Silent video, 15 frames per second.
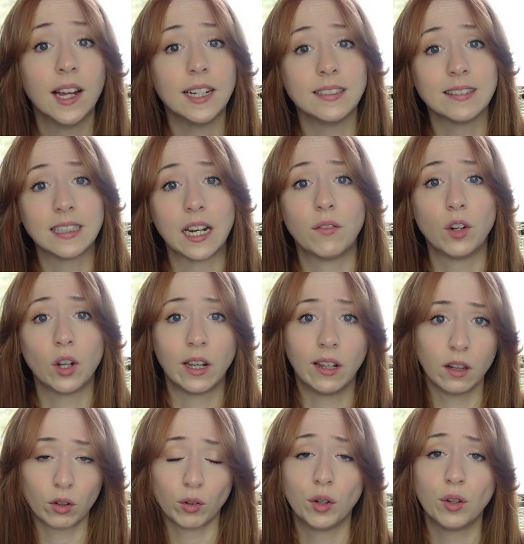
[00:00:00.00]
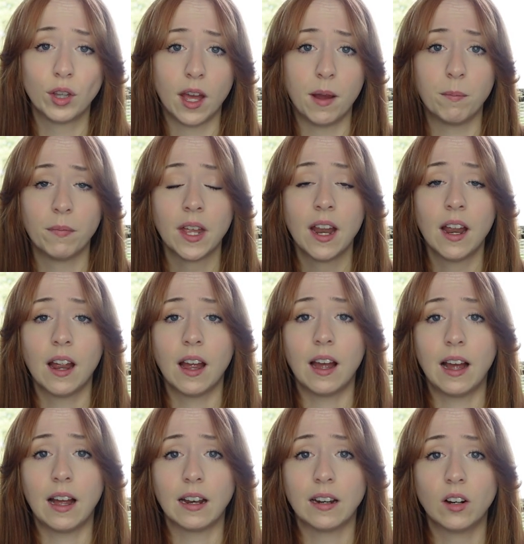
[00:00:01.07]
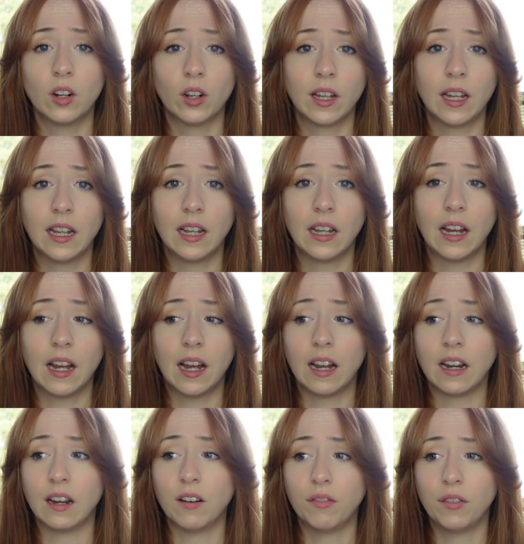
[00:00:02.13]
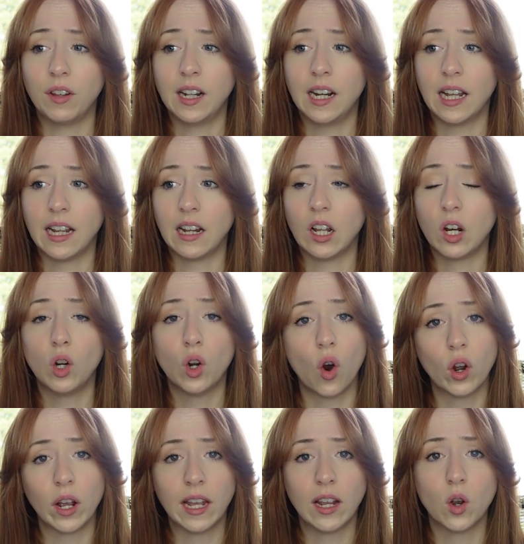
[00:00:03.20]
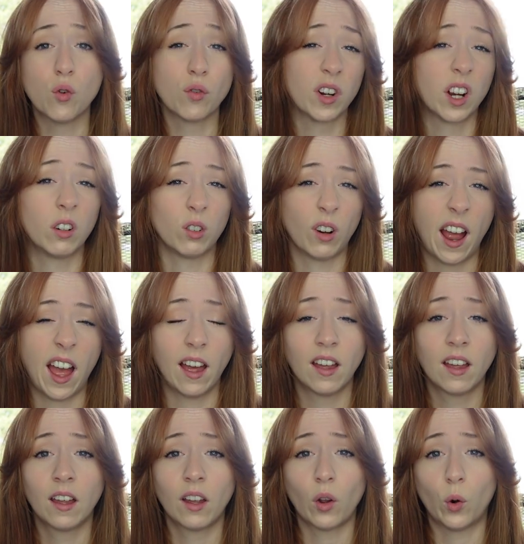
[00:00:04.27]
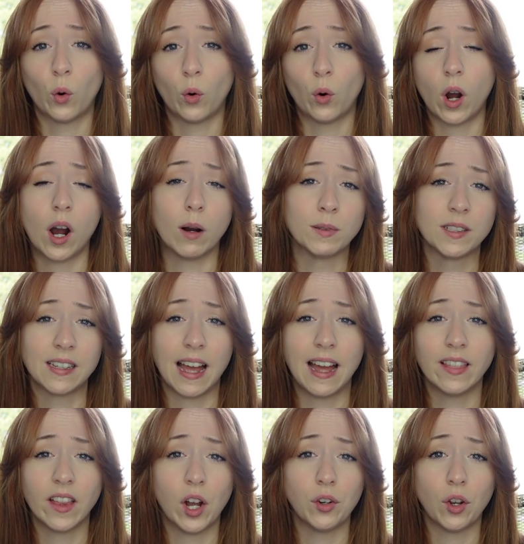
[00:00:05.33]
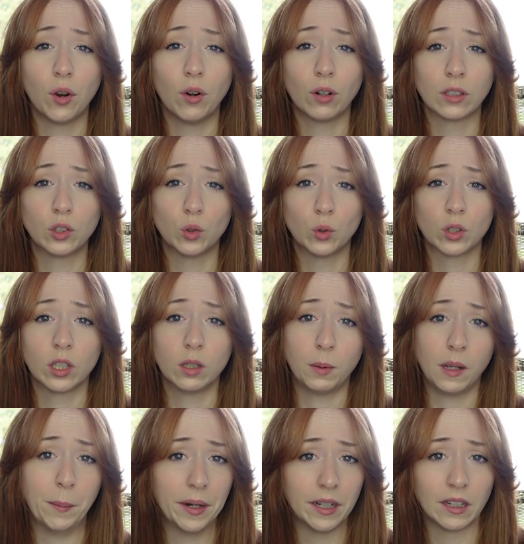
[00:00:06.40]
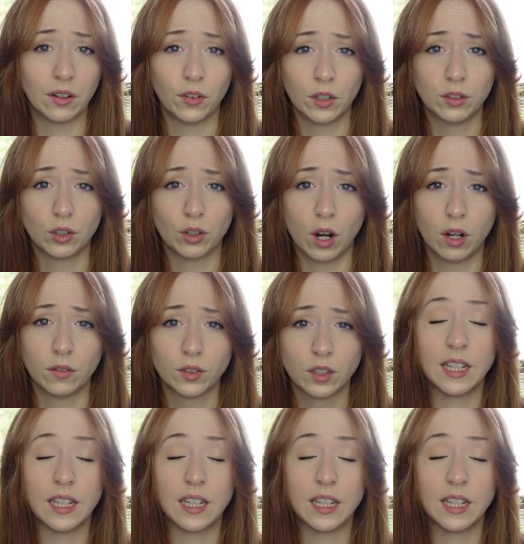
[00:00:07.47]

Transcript: instead of looking through them and looking and feeling longing or regret or upset that I no longer talk to the people in the photographs.